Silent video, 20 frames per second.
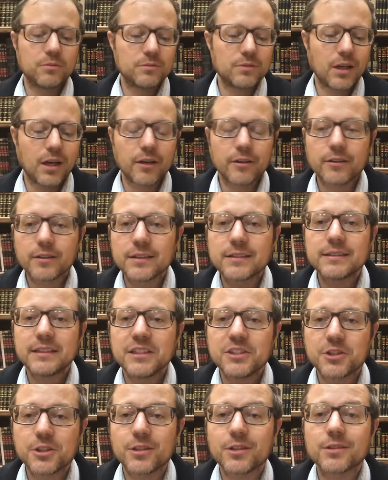our
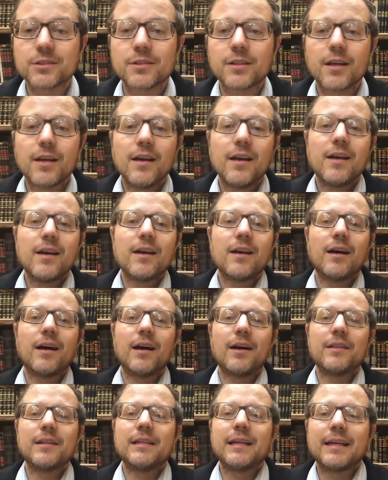teachers,
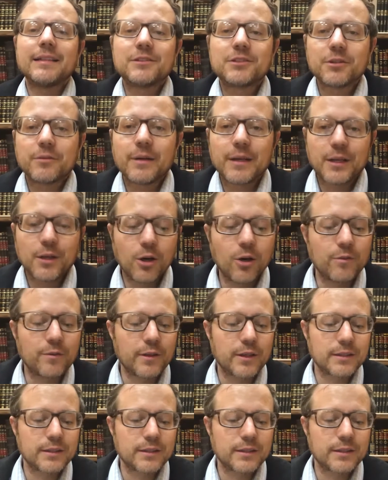the night's already over.